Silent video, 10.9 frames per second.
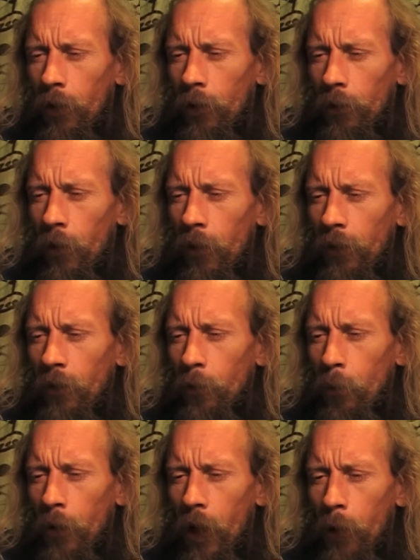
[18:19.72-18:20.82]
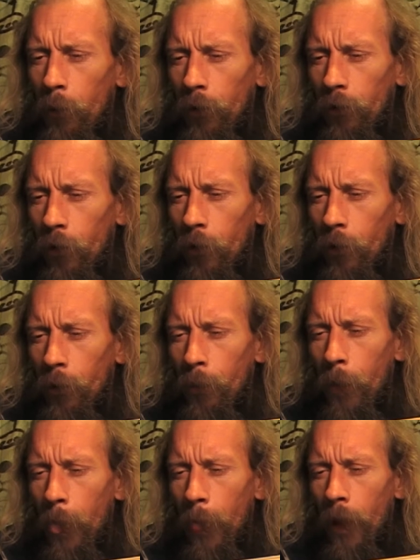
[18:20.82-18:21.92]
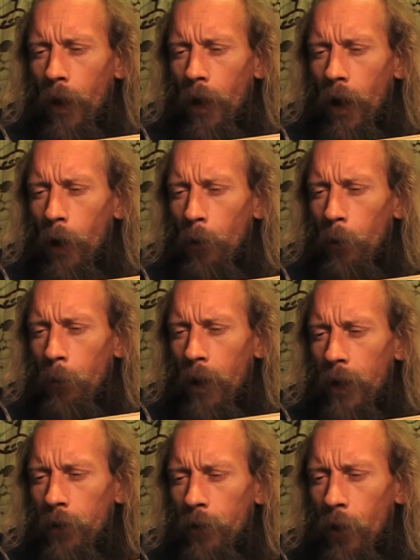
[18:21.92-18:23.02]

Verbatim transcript: So this is what I will do. I will make